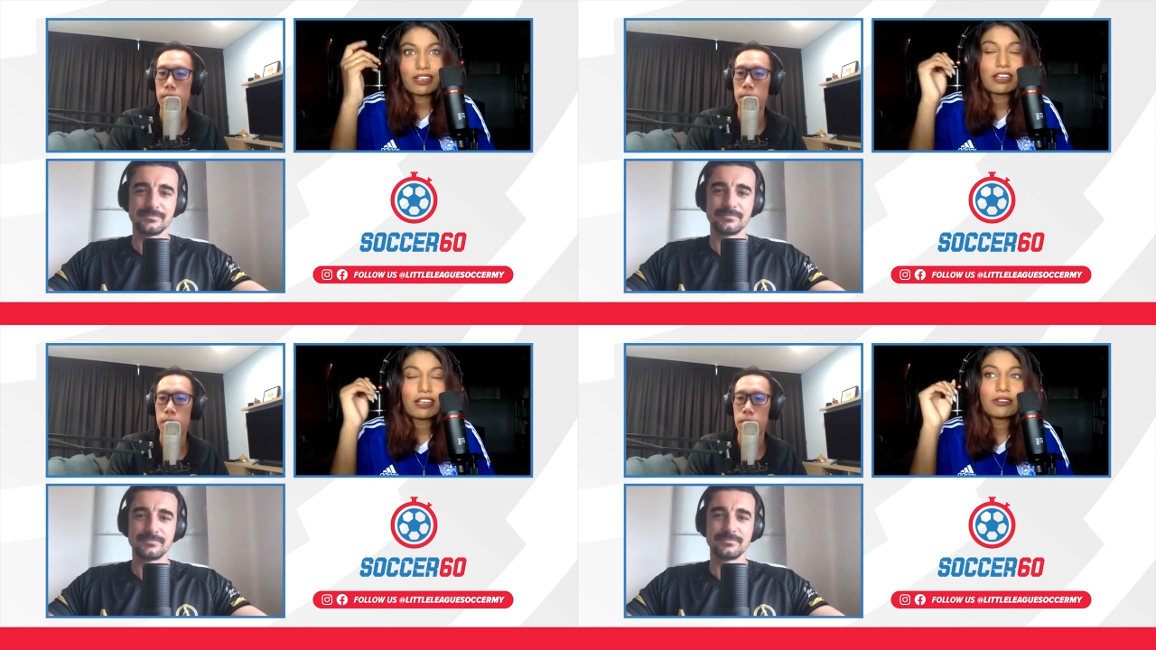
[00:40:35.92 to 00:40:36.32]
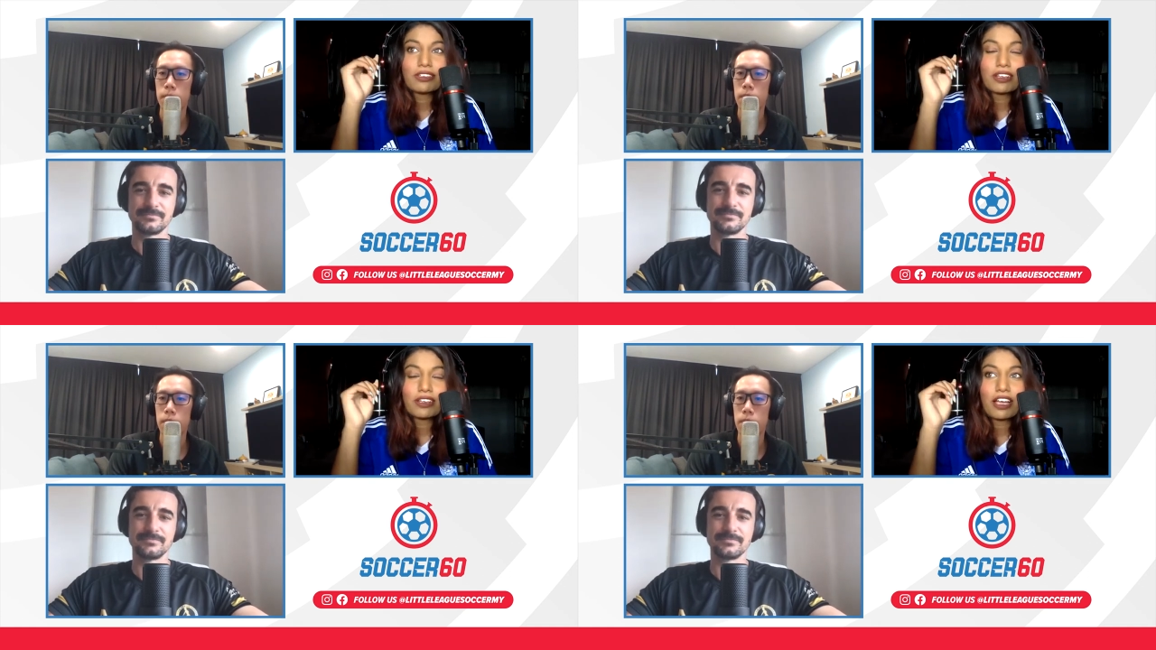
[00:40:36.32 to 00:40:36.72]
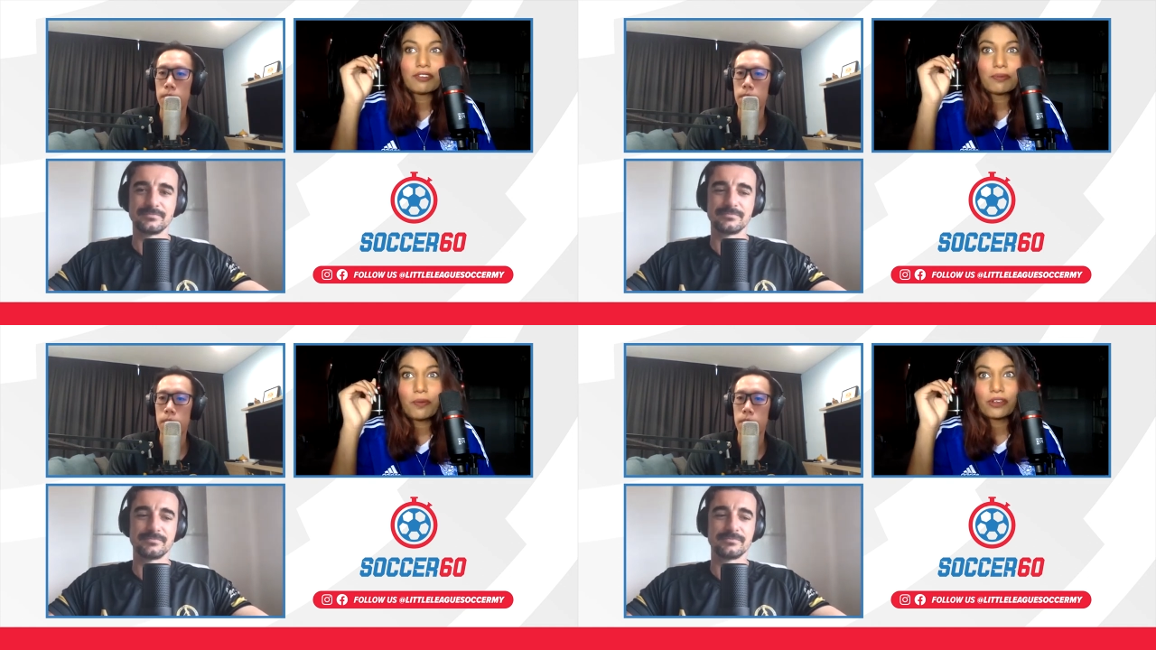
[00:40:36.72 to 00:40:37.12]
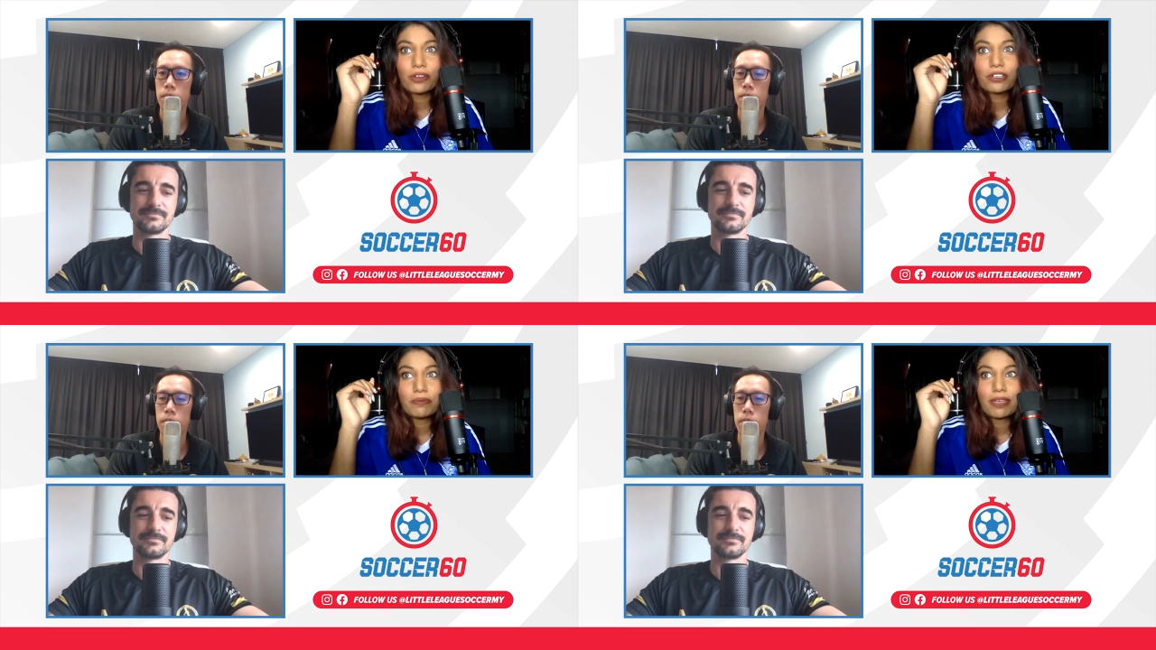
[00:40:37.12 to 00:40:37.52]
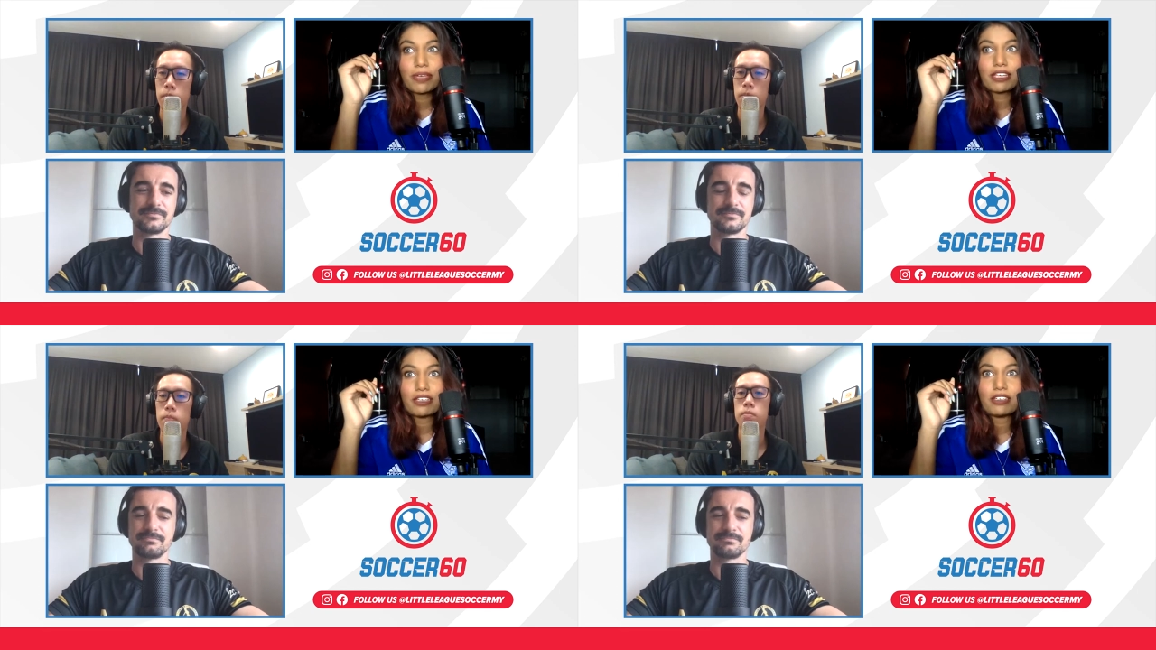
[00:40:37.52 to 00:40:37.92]
Speaker 1: I don't think I have a point to
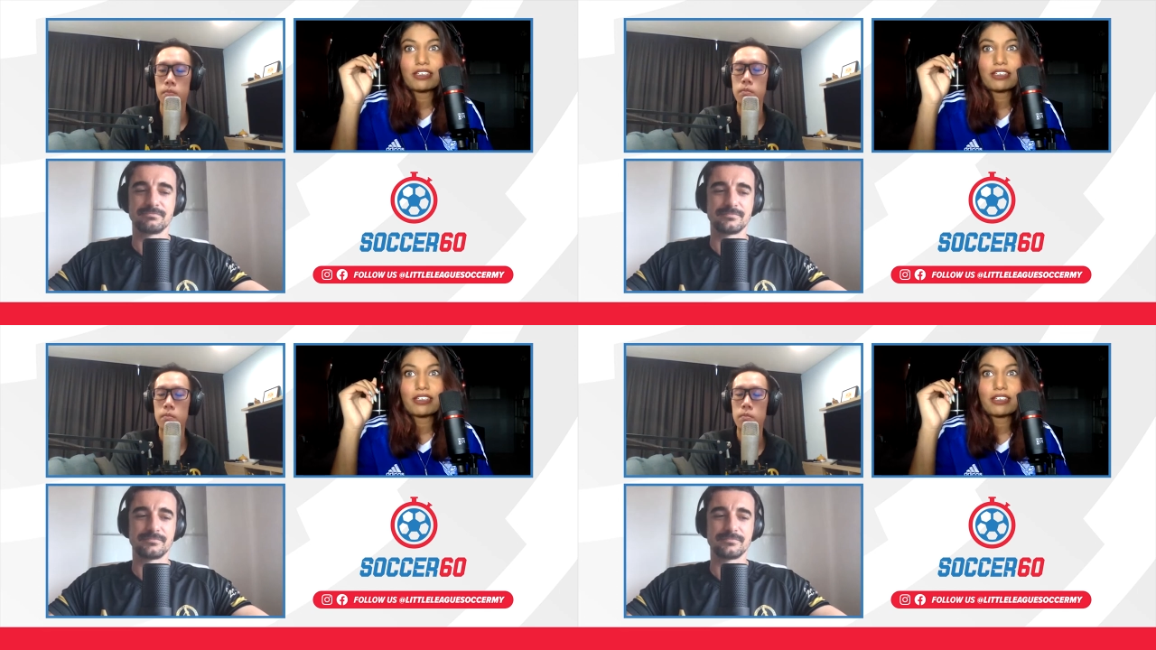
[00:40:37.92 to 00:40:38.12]
make.